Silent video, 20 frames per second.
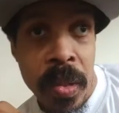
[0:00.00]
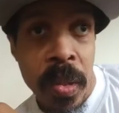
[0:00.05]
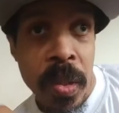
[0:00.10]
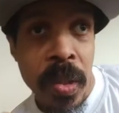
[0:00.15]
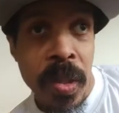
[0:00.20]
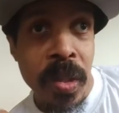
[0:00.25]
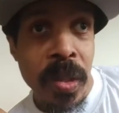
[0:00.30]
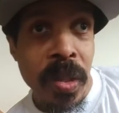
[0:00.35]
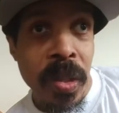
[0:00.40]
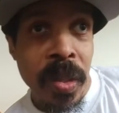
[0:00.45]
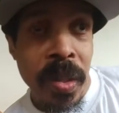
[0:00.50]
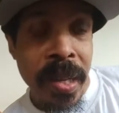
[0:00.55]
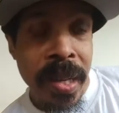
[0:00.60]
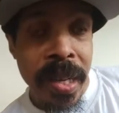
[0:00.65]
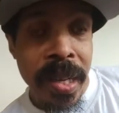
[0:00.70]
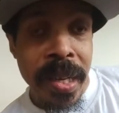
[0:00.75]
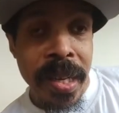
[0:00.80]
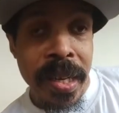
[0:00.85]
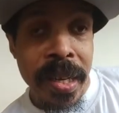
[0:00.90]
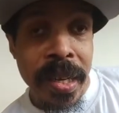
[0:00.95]
This
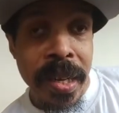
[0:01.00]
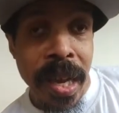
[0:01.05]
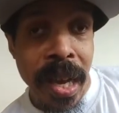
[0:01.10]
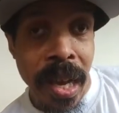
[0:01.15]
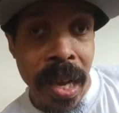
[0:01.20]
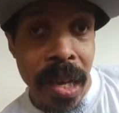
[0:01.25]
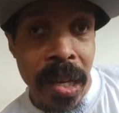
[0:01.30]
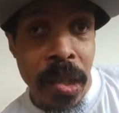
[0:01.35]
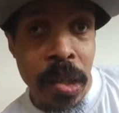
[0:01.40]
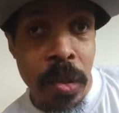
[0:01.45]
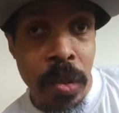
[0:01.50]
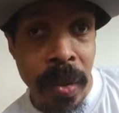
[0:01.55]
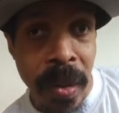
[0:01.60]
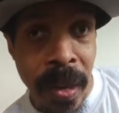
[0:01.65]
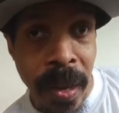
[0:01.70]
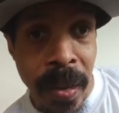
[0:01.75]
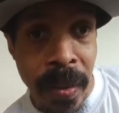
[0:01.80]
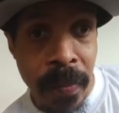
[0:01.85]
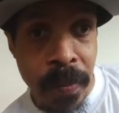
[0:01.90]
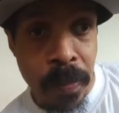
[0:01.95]
lien
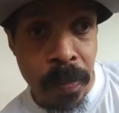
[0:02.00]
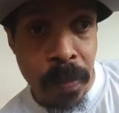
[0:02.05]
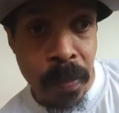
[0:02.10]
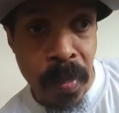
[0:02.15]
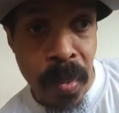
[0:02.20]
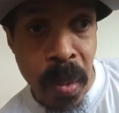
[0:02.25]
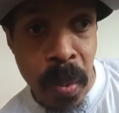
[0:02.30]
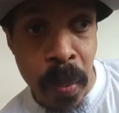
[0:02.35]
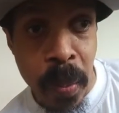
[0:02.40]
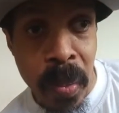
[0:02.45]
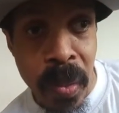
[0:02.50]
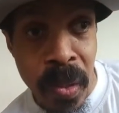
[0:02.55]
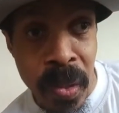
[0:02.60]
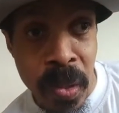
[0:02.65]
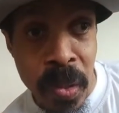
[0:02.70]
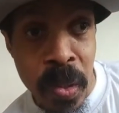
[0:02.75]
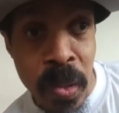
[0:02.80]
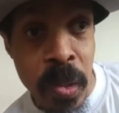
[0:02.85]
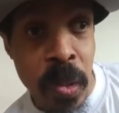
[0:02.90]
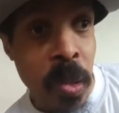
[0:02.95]
contract puts